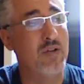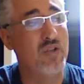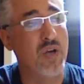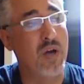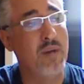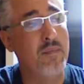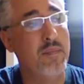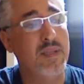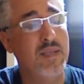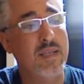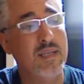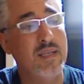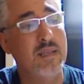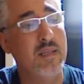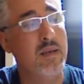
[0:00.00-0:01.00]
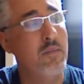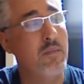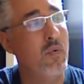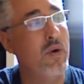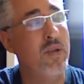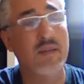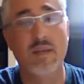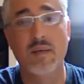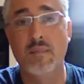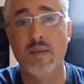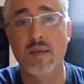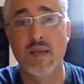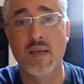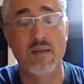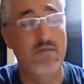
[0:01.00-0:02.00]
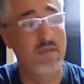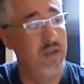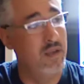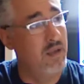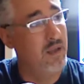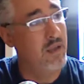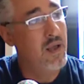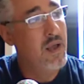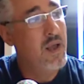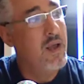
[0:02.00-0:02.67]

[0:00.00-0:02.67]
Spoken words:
Jean-Baptiste Lemoyne de Bienville,